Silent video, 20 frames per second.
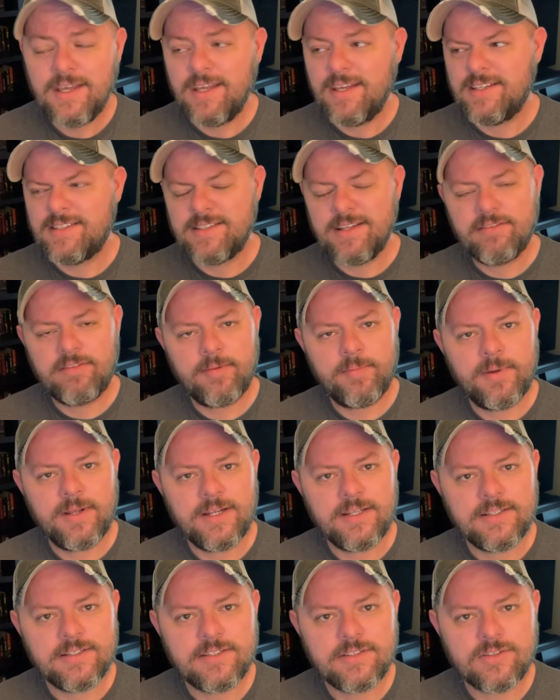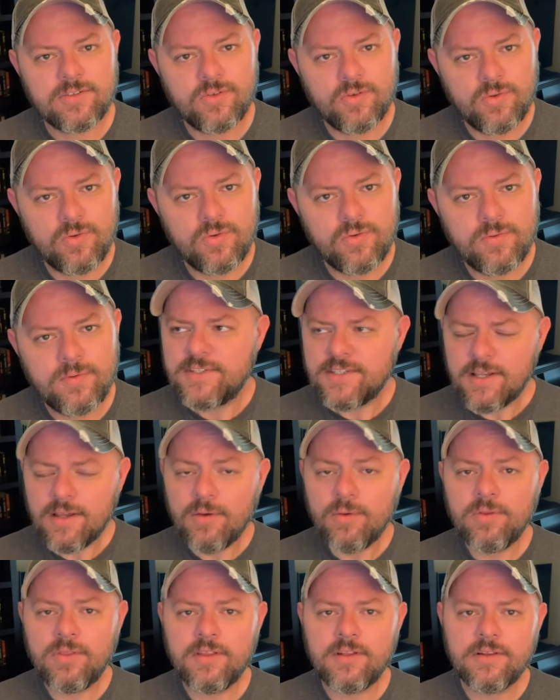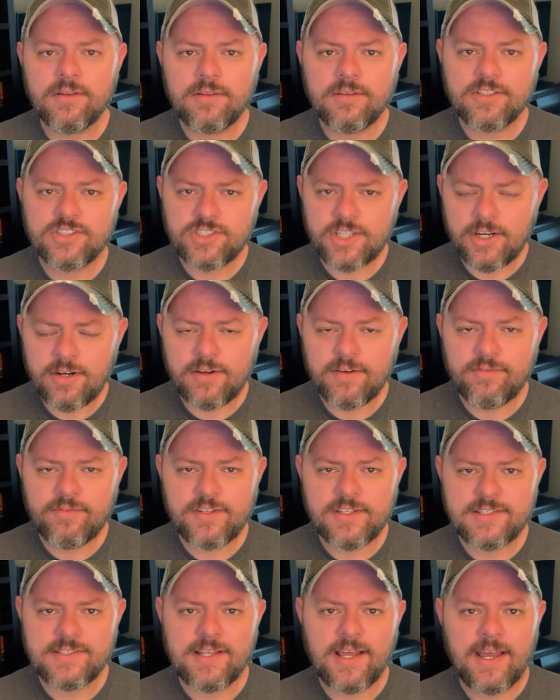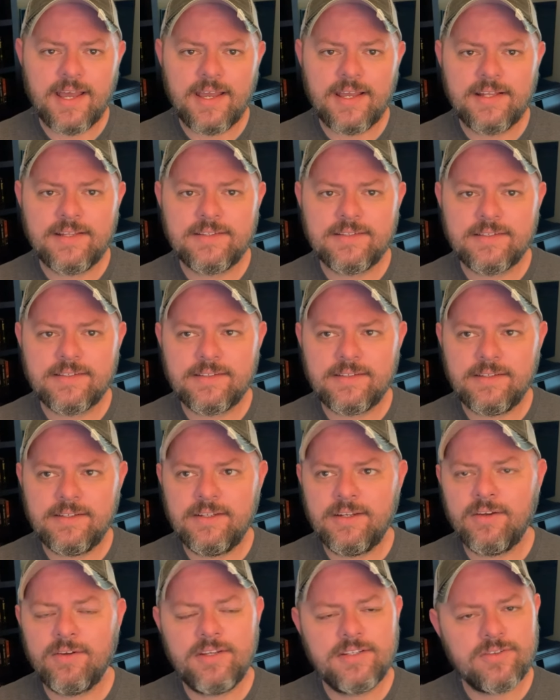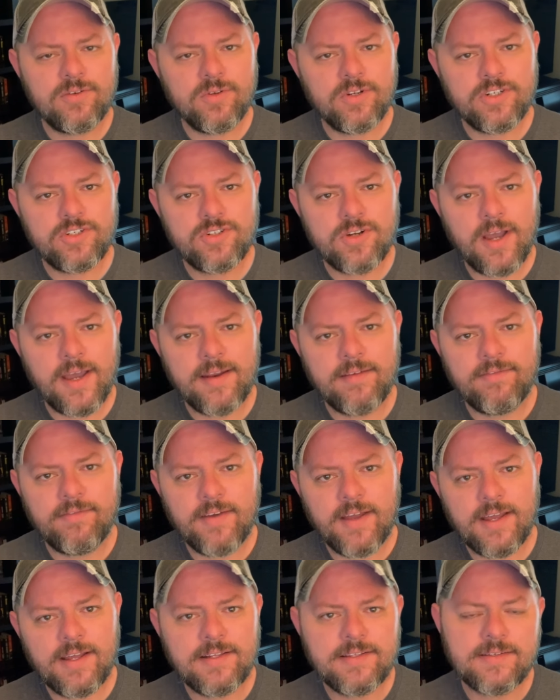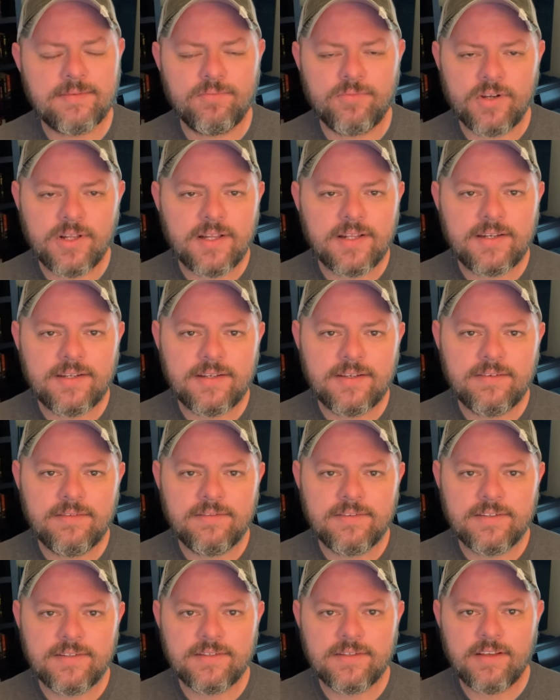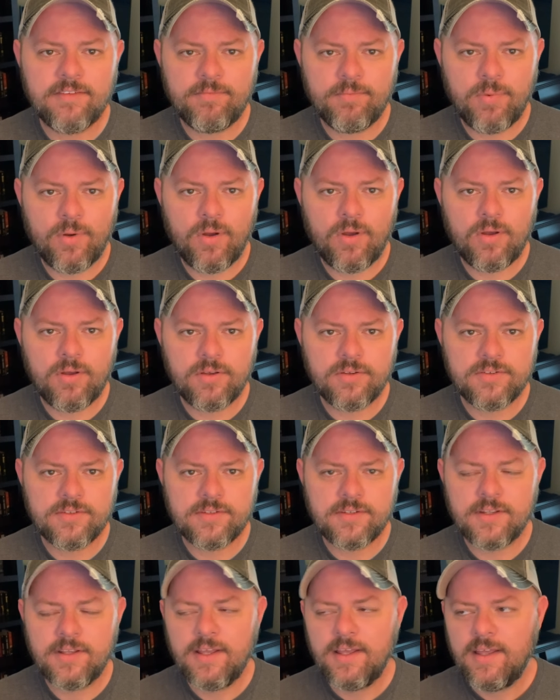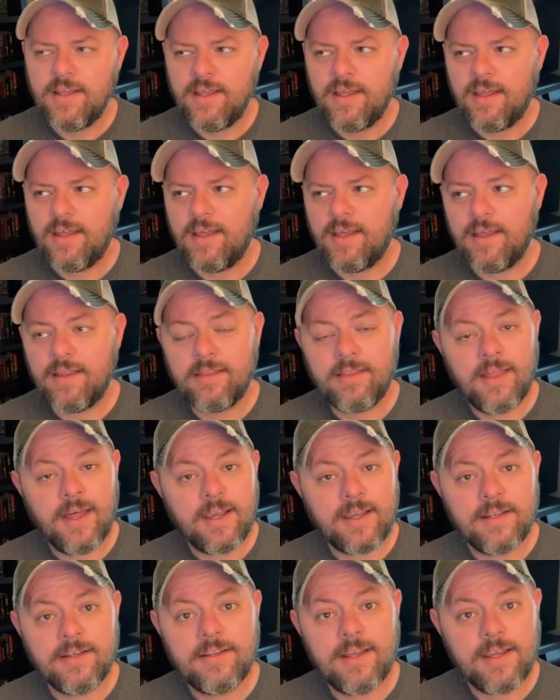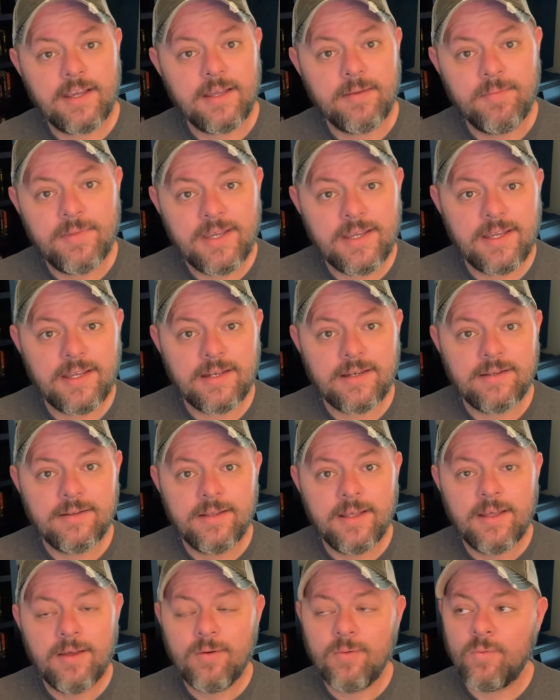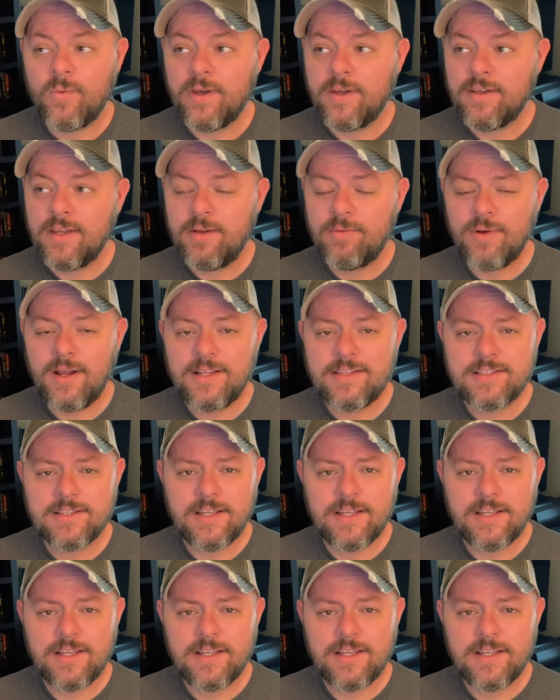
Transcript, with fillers: He's never been in school. So the sheriff decides, you know, he's going to try to find some relatives of Paul's that can take him in. Well, he writes